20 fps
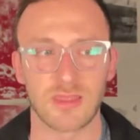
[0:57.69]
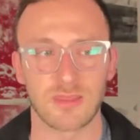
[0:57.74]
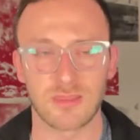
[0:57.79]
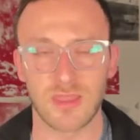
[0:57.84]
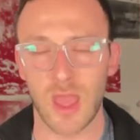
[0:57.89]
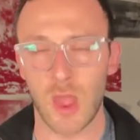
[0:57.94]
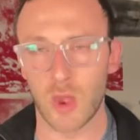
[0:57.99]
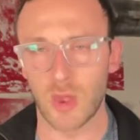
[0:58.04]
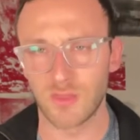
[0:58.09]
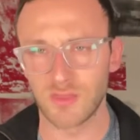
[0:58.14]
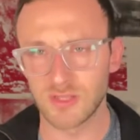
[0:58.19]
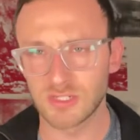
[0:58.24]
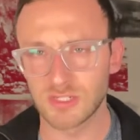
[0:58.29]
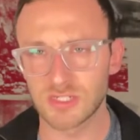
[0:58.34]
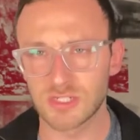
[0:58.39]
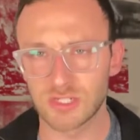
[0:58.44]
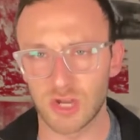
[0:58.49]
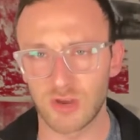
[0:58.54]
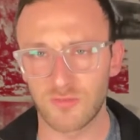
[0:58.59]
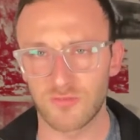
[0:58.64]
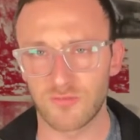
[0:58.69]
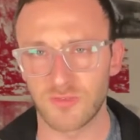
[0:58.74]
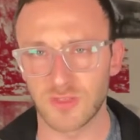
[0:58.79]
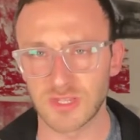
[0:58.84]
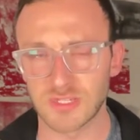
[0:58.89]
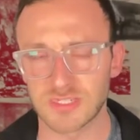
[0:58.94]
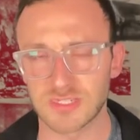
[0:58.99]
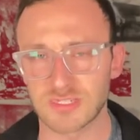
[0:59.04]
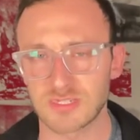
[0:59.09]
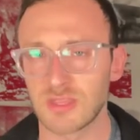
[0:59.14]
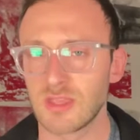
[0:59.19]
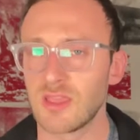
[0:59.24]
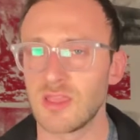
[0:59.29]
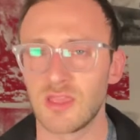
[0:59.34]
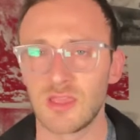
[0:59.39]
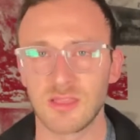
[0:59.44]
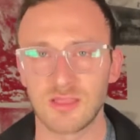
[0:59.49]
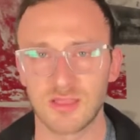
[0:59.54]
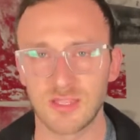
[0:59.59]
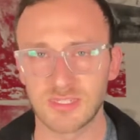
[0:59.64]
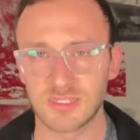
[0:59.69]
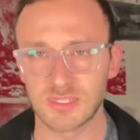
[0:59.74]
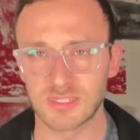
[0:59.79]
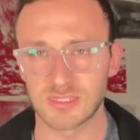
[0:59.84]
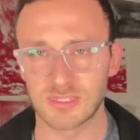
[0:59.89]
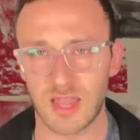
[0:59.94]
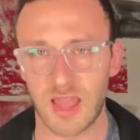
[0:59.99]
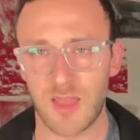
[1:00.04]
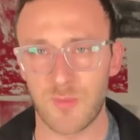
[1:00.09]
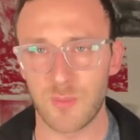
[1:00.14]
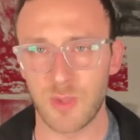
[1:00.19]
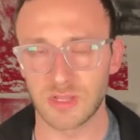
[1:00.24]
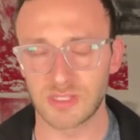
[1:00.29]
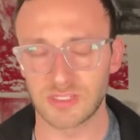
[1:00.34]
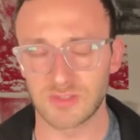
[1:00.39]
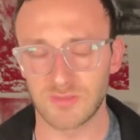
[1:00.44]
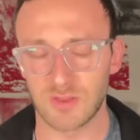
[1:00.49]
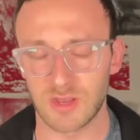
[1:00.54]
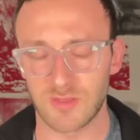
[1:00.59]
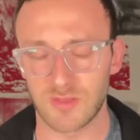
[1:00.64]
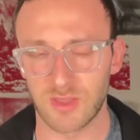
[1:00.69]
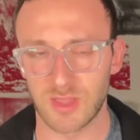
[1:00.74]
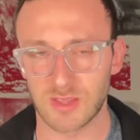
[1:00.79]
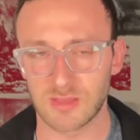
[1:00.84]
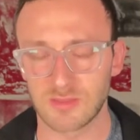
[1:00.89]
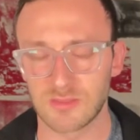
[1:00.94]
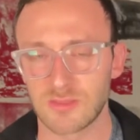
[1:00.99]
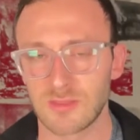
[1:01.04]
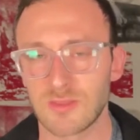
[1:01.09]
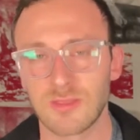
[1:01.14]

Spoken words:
Now, on the surface, this doesn't have much of an effect.